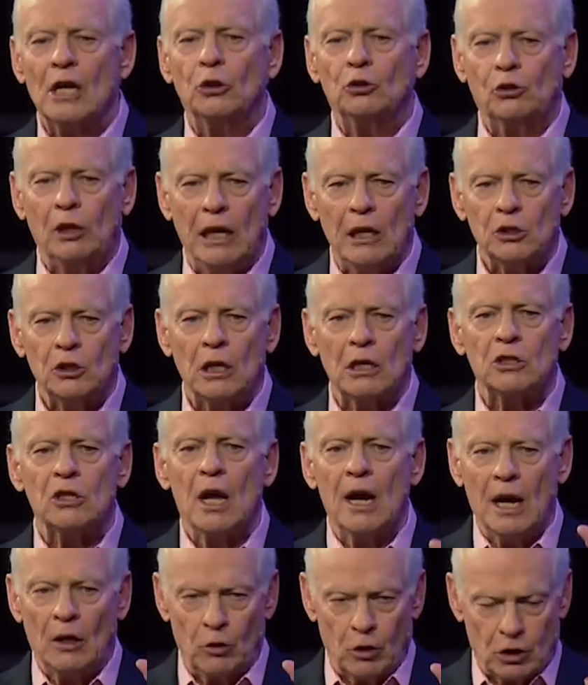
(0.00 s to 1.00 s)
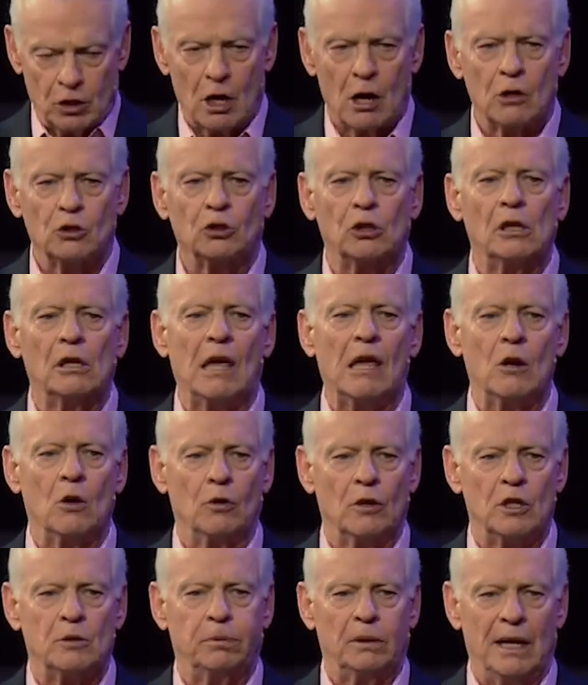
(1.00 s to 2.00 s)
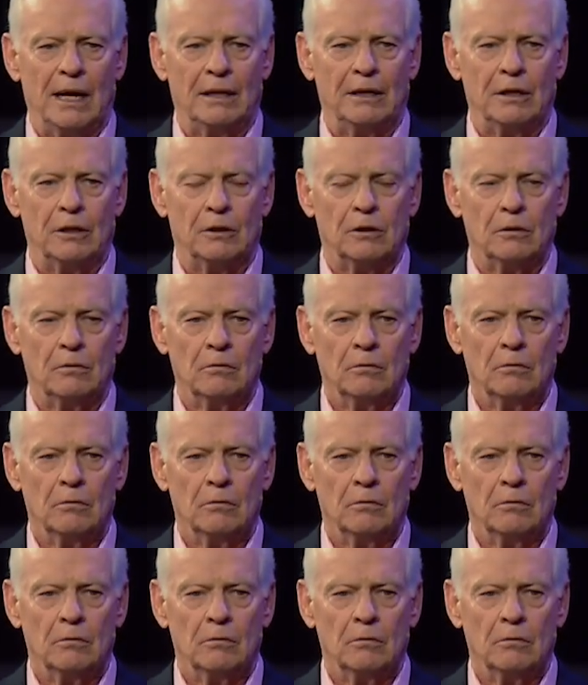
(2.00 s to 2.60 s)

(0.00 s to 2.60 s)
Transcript: teachings in the church today on this planet.